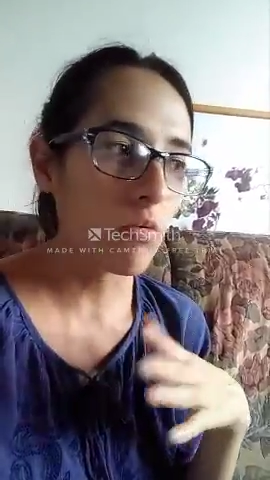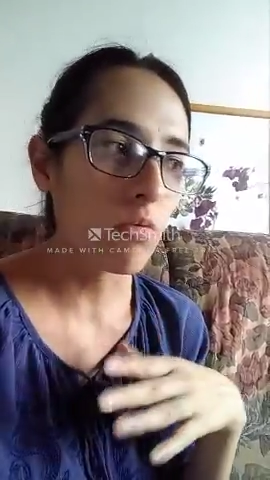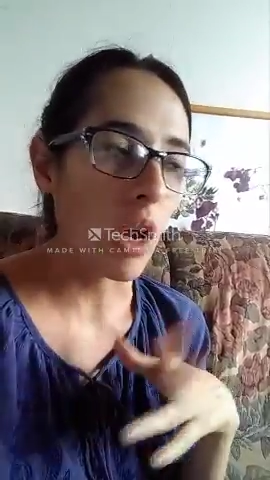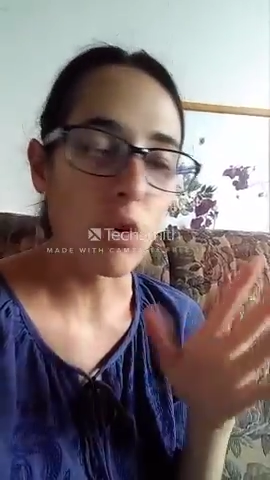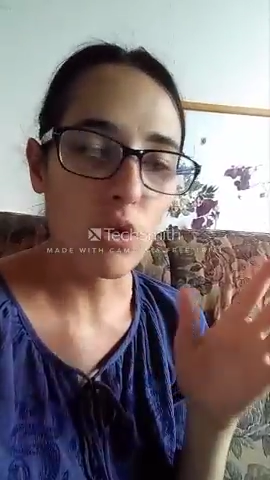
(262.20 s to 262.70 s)

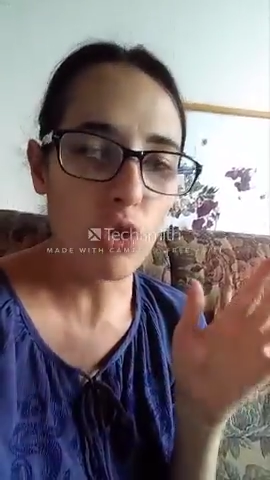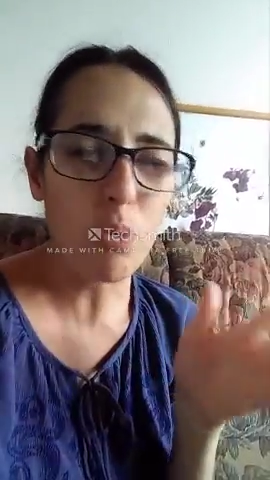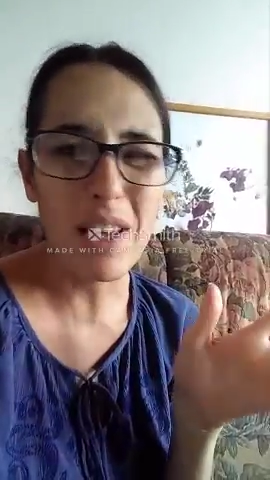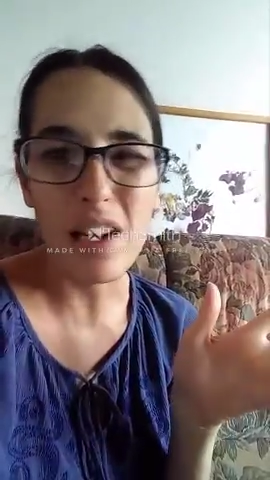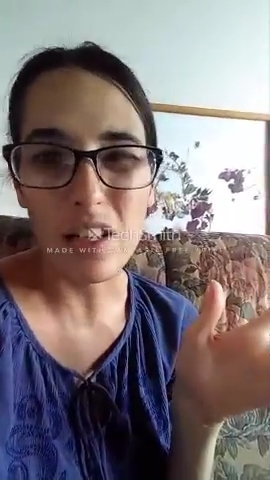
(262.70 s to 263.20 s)
don't
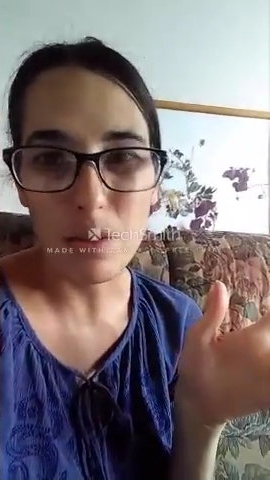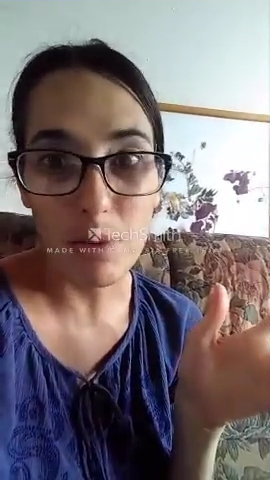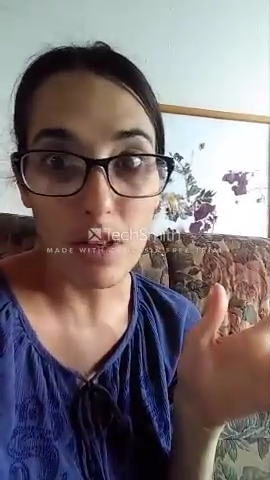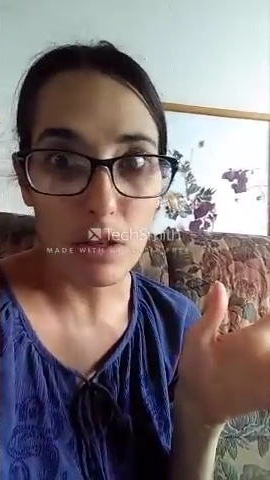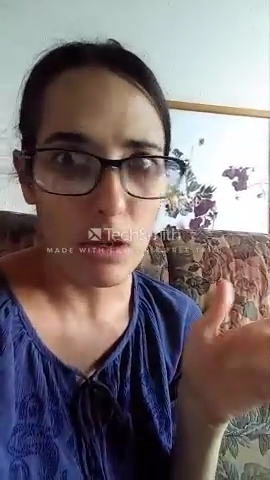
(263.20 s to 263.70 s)
stop killing us,
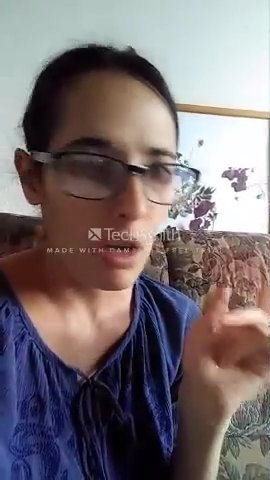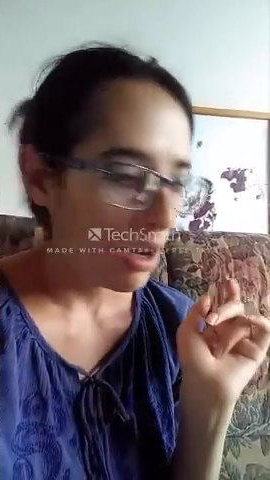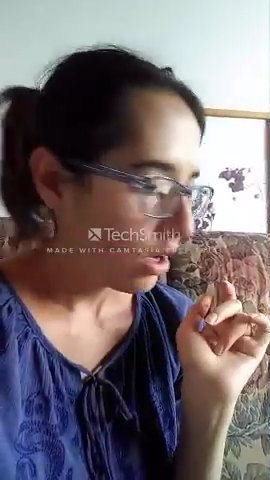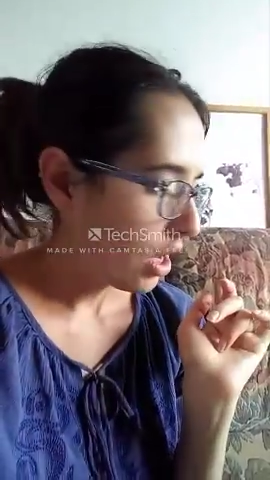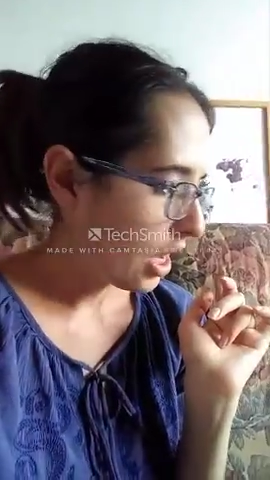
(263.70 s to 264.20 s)
please.
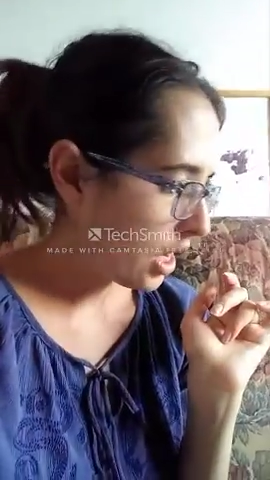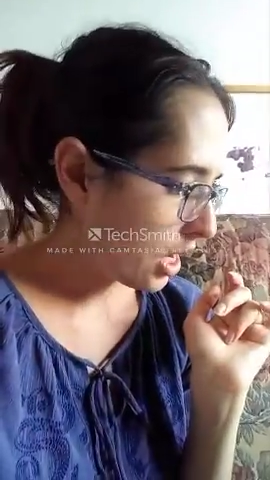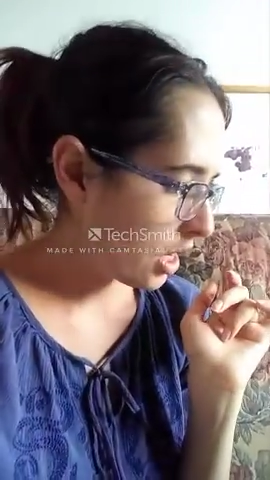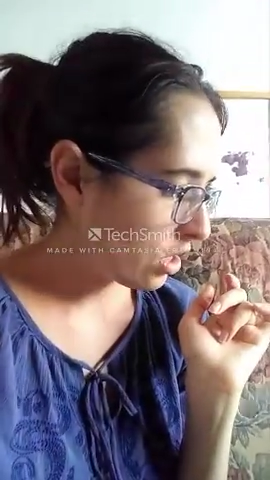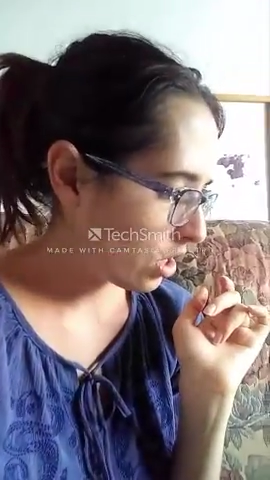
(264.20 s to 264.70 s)

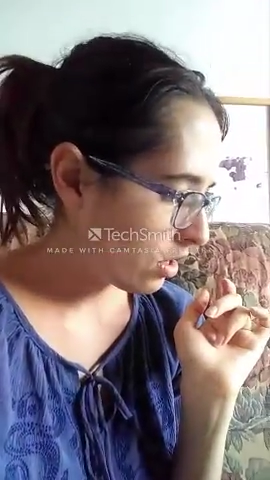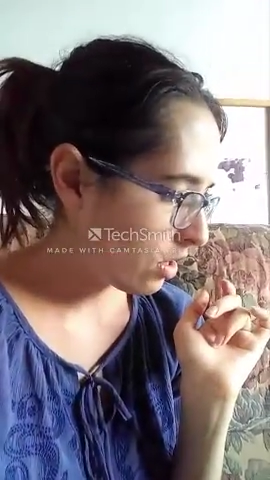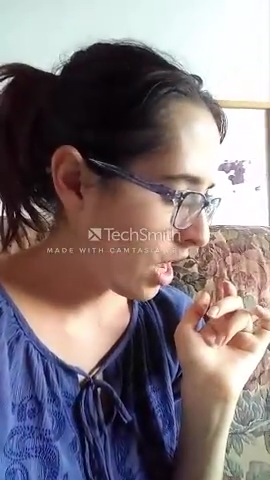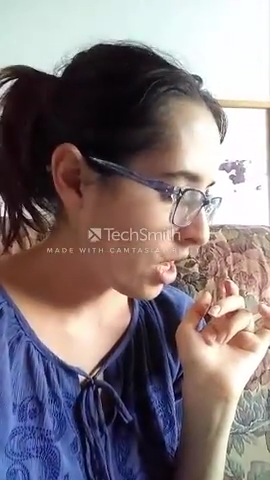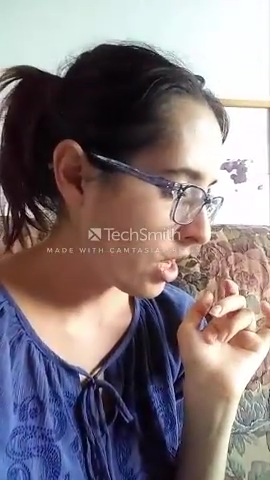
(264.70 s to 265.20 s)
And
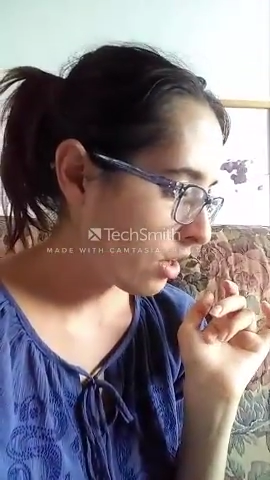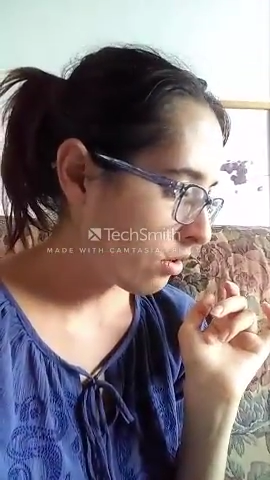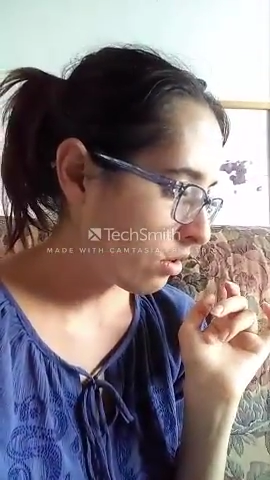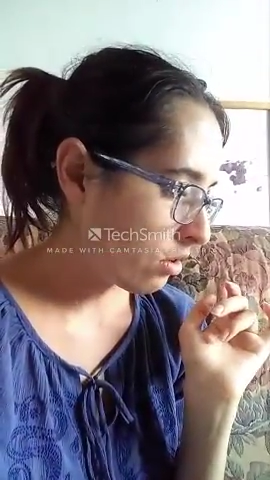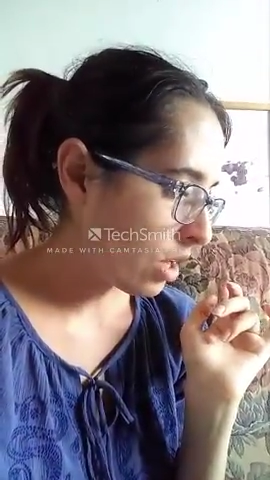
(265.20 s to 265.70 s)
they
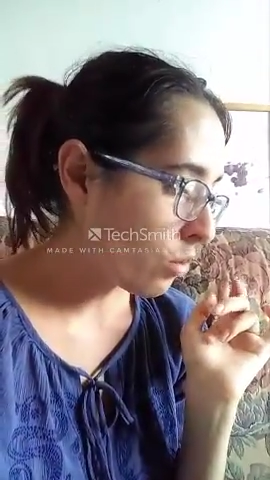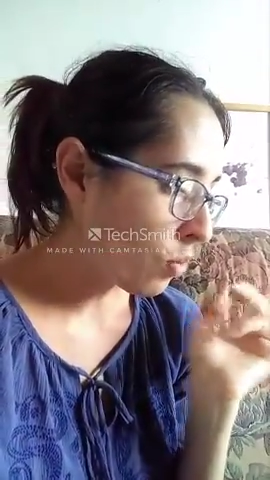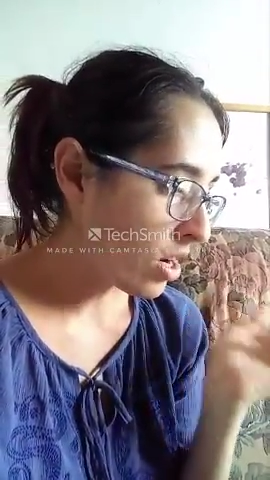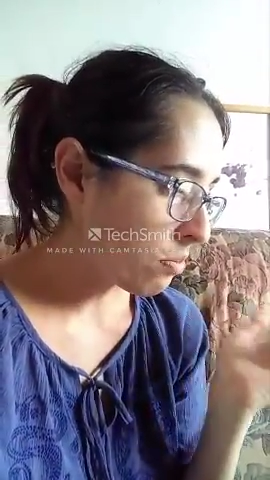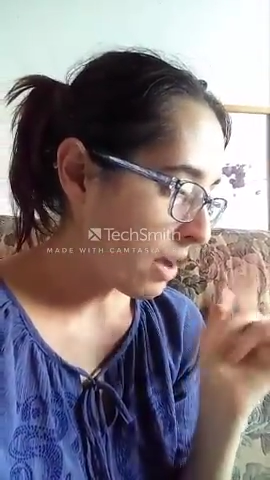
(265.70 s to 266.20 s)
then
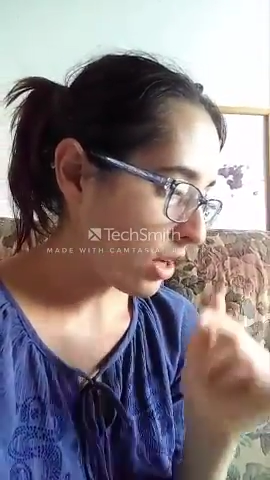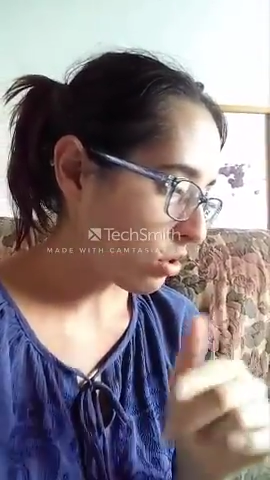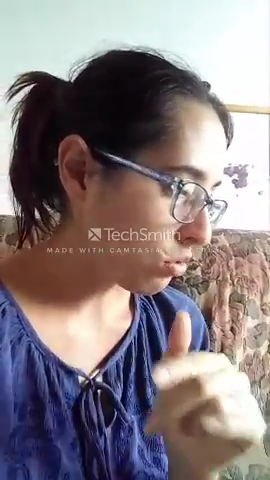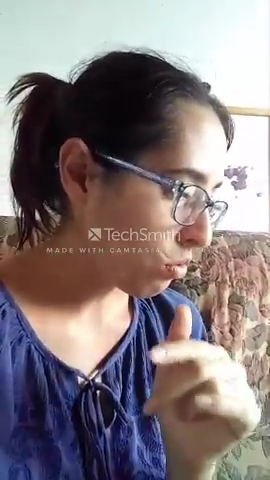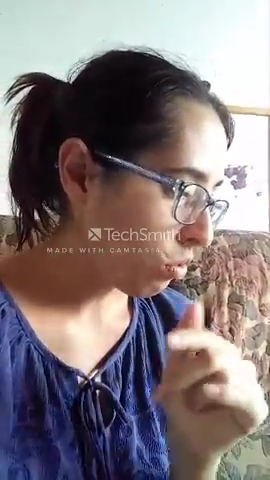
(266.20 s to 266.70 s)
went back
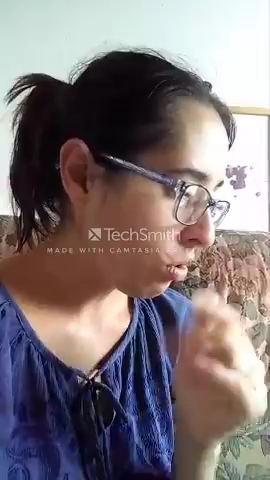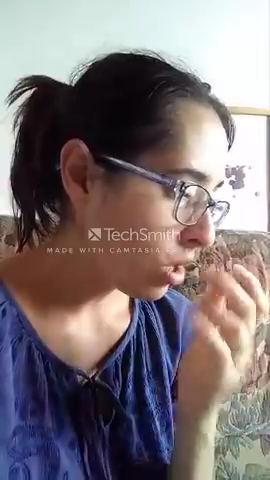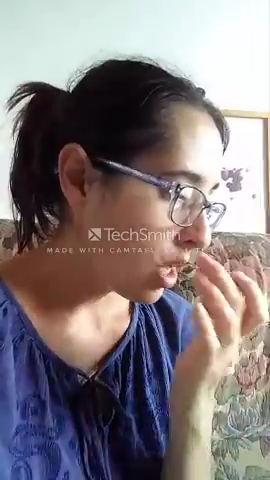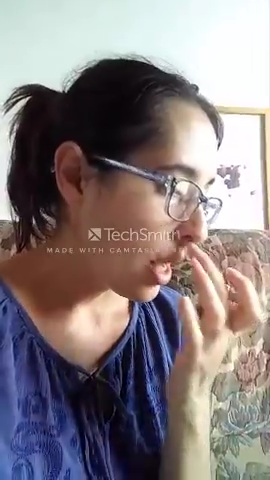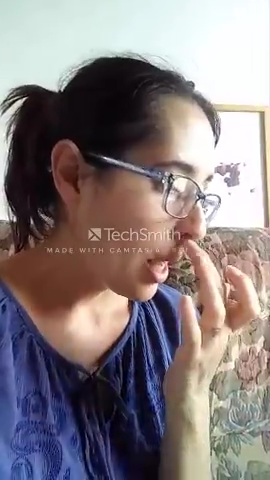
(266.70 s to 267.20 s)
to Gaul,